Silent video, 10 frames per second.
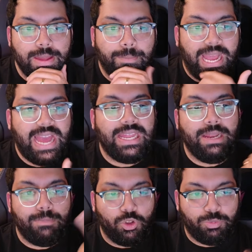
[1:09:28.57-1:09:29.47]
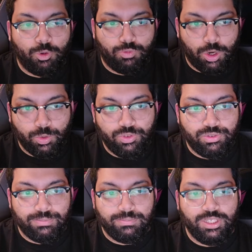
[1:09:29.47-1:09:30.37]
By adding in multiple
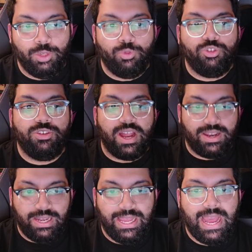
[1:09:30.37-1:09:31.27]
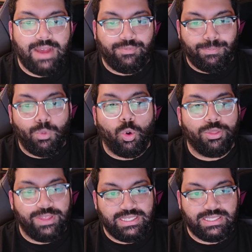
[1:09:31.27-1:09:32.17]
rolls, you suddenly have more
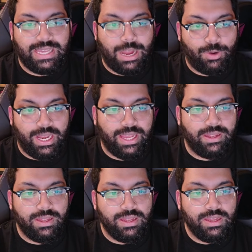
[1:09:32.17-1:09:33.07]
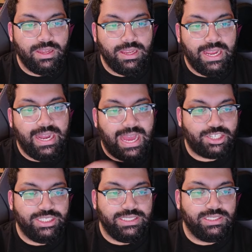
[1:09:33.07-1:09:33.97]
things to calculate. It
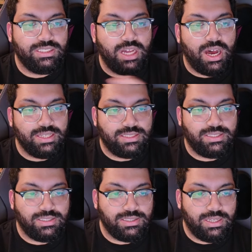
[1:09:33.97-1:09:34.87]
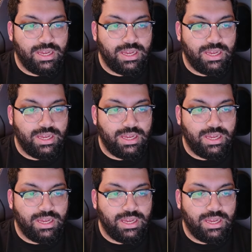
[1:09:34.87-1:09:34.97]
actually starts